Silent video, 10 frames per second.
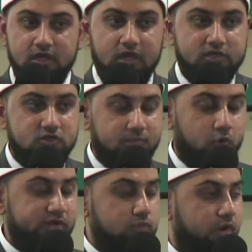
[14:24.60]
to the
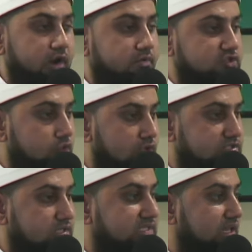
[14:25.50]
point where Rasulullah
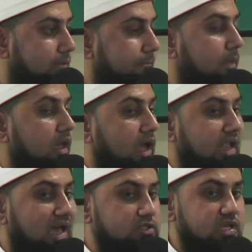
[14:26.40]
sallallahu wasallam
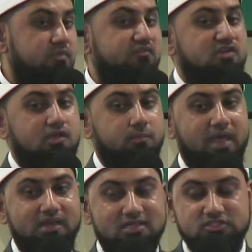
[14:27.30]
allowed some of his
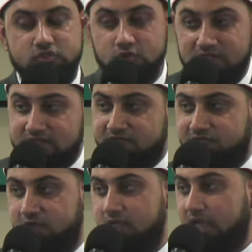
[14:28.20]
companions to
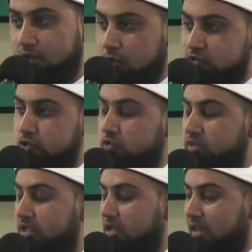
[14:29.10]
leave and go to
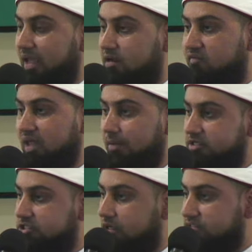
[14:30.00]
the land of
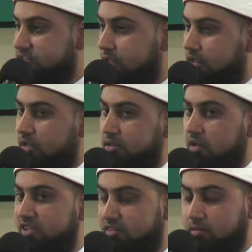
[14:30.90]
Al-Habasha in
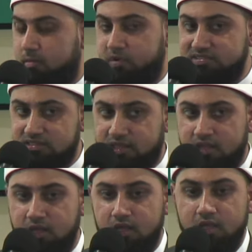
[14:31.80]

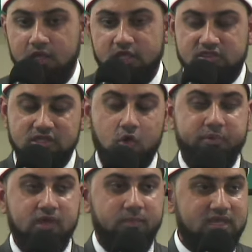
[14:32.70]
present-day
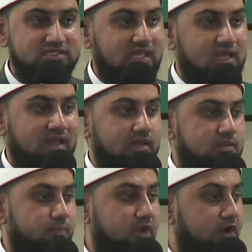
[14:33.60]
Ethiopia because they
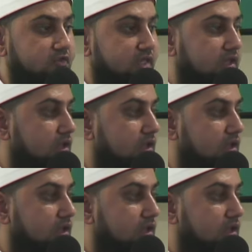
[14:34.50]
cannot bear the